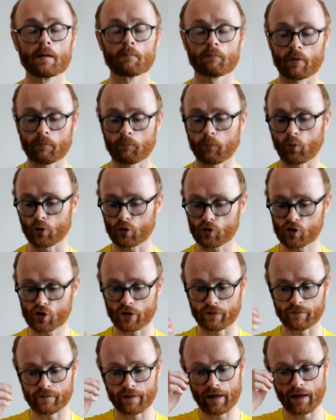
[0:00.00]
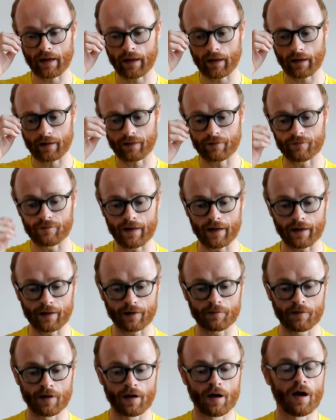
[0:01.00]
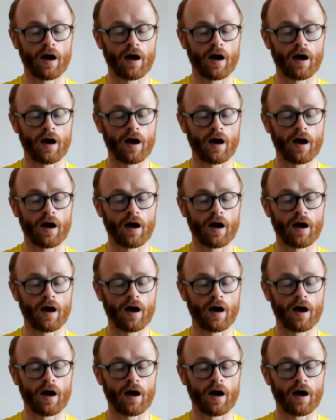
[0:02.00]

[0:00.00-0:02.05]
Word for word: propulsion uh, there.